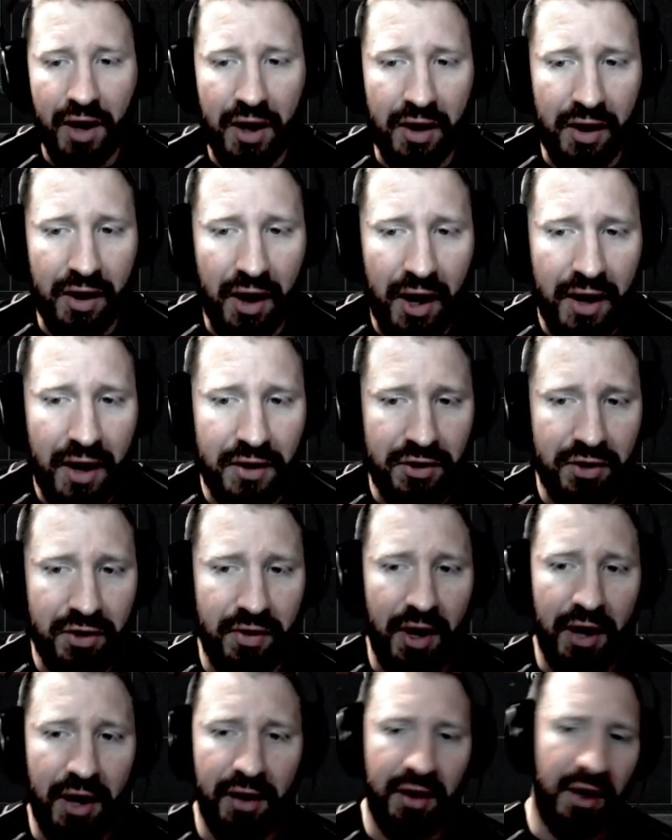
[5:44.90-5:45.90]
enhance
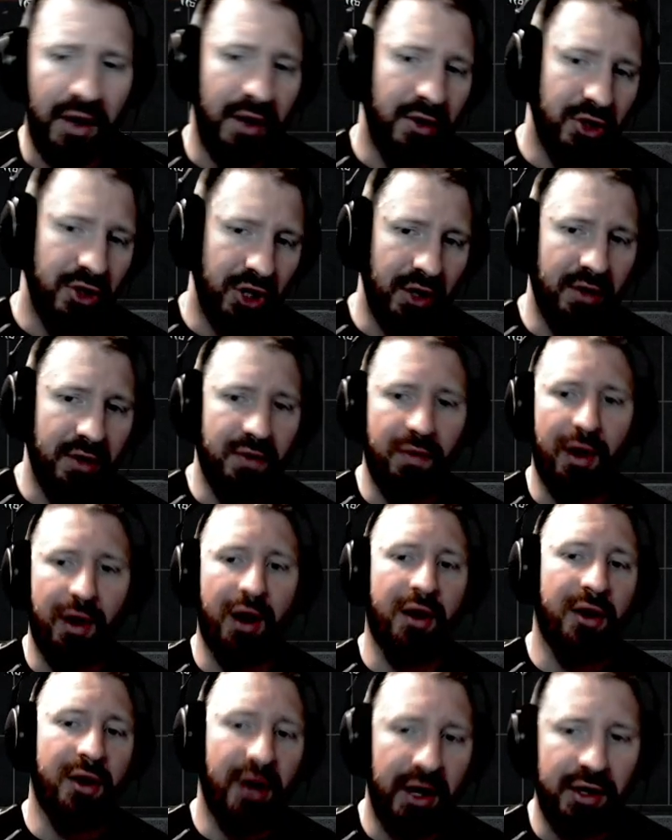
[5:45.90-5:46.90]
crackling energy,
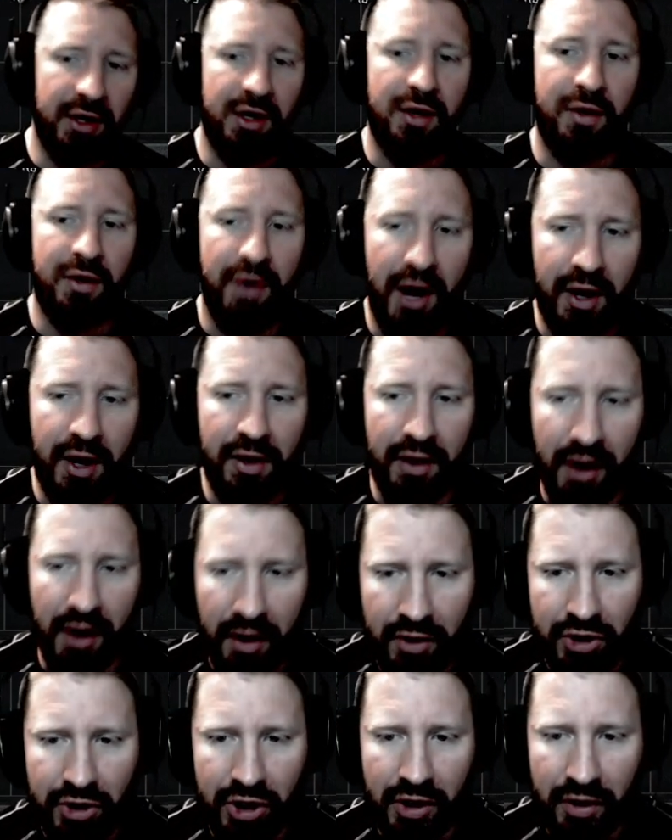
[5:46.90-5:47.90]
where collecting crackling
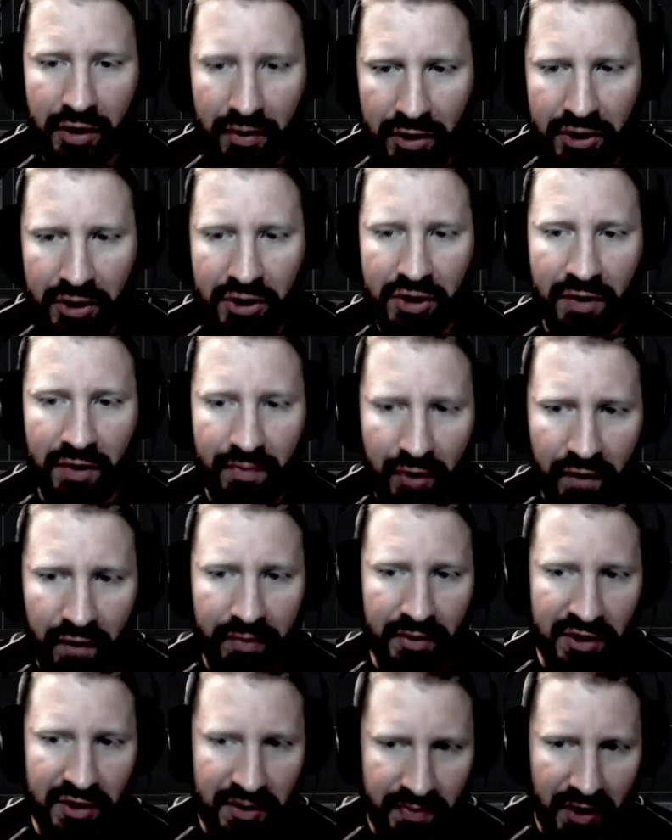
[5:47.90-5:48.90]
energy increases your
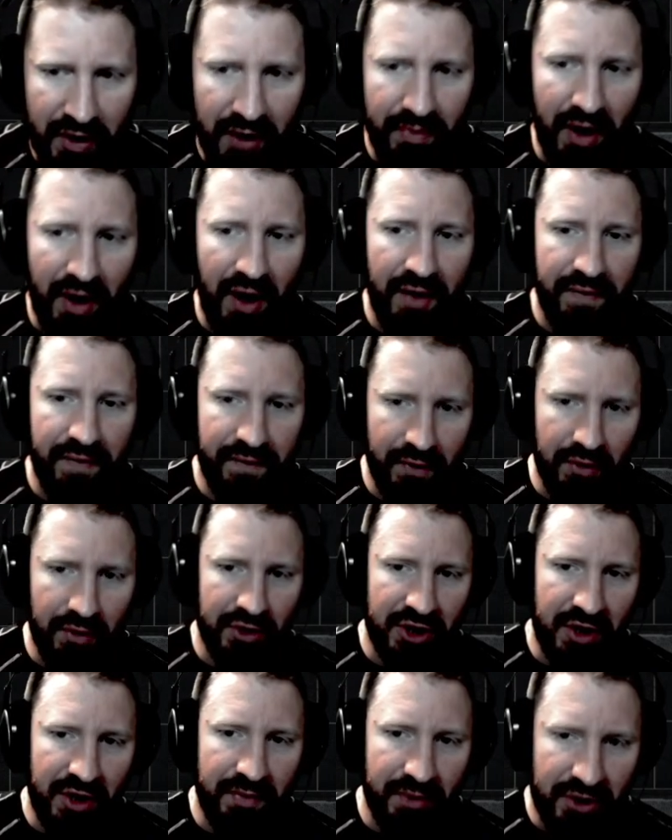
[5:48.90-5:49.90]
movement speed by
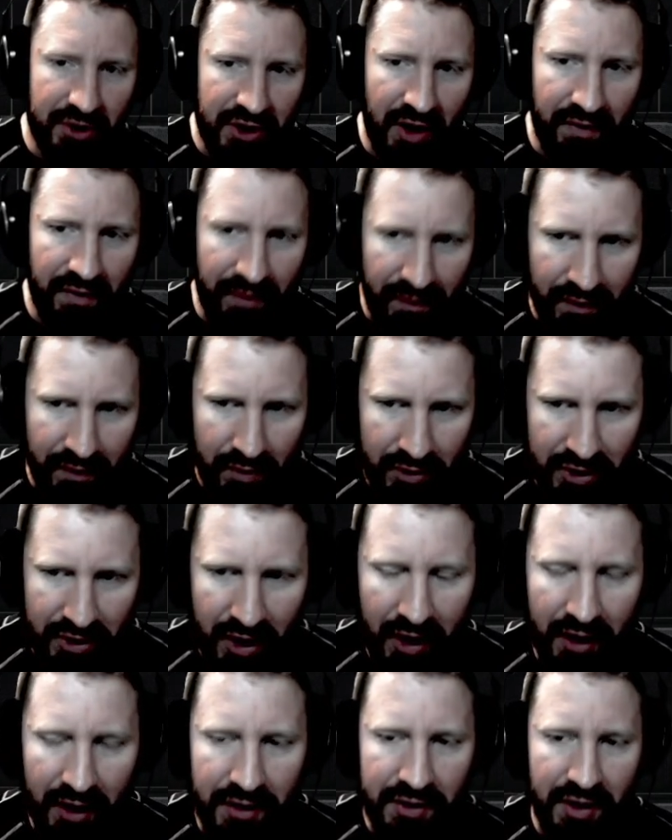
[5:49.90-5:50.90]
14% per 4
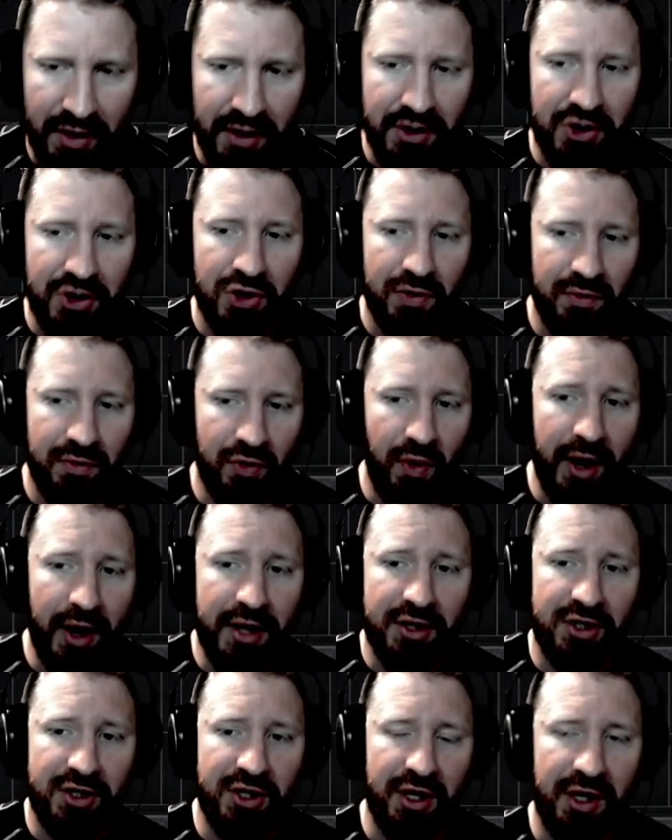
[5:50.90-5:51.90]
seconds. So that's quite
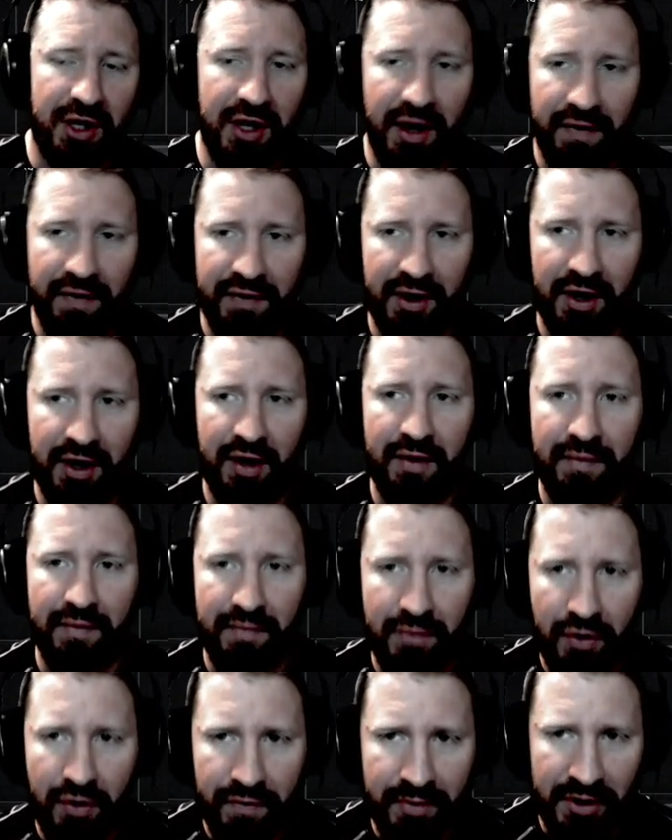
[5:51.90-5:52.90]
a significant
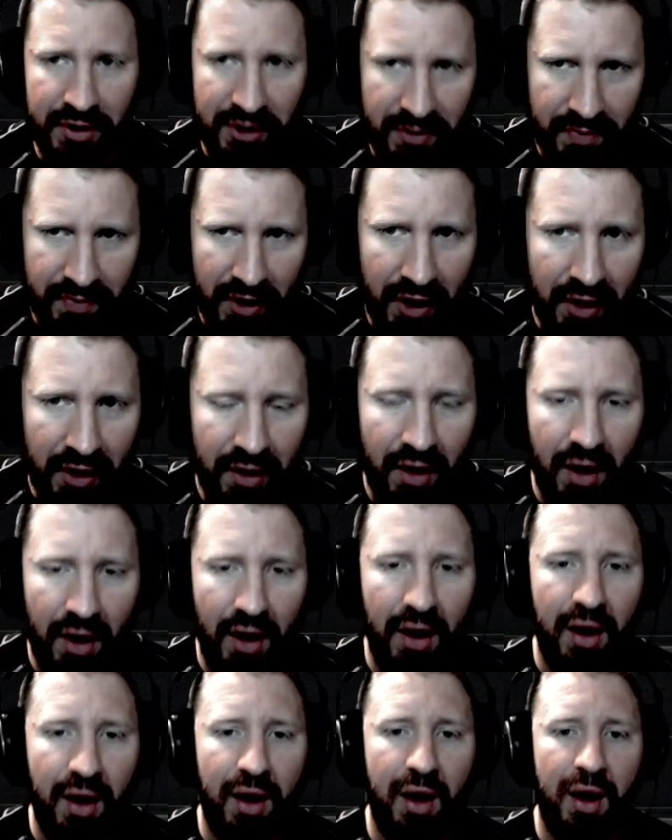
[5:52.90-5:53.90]
movement speed.
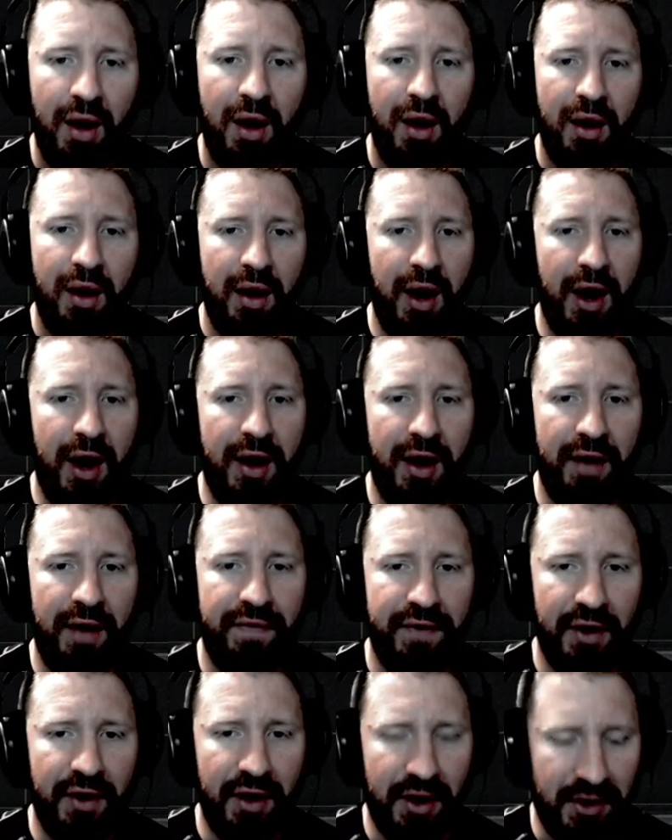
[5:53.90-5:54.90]
And I
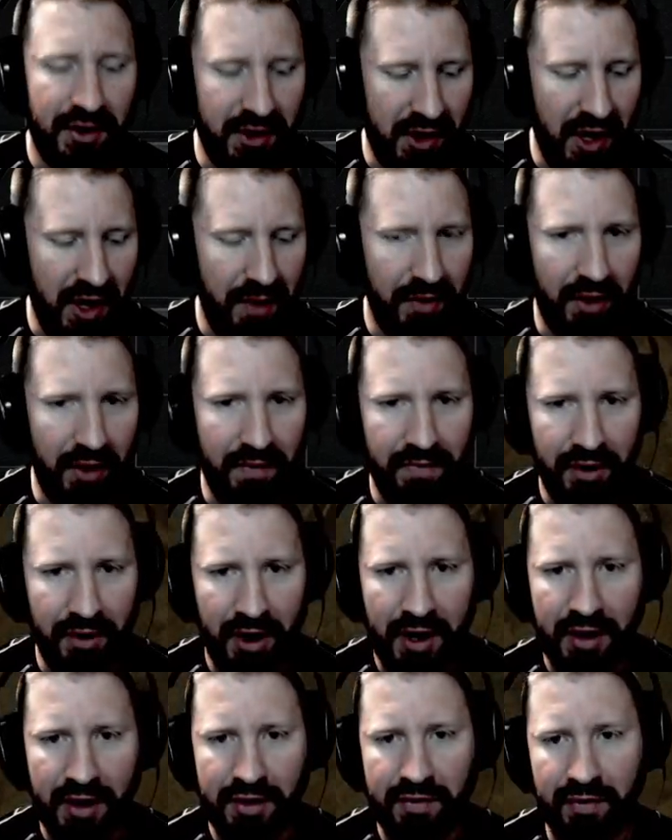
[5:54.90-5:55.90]
feel like it's a common
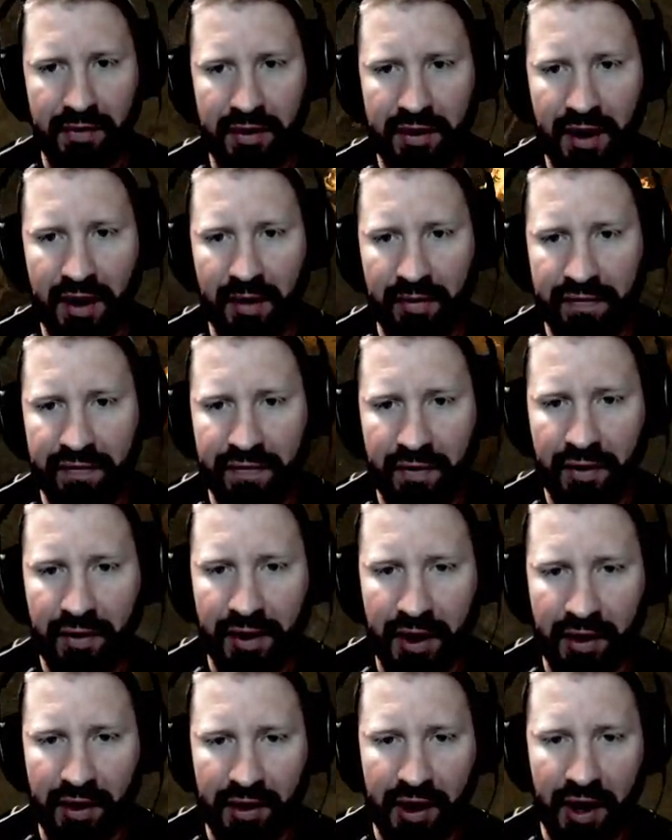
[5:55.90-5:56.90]
complaint with Diablo 4
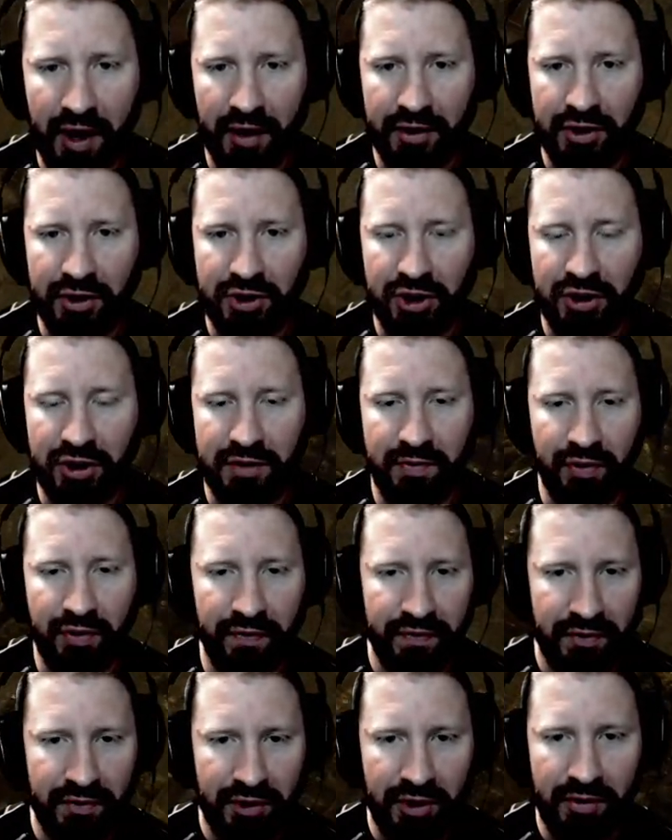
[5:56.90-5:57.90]
that your characters just
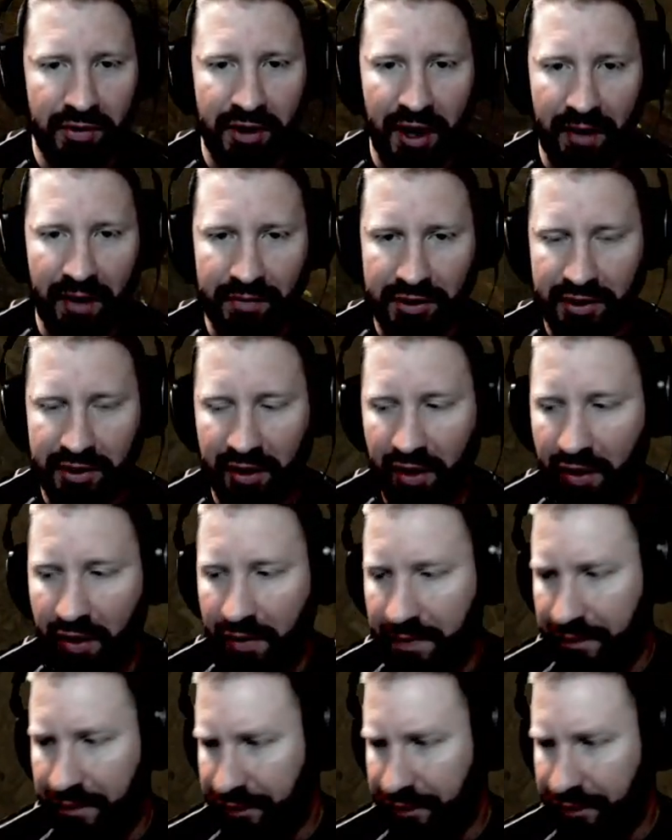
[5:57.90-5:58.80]
move too damn slow.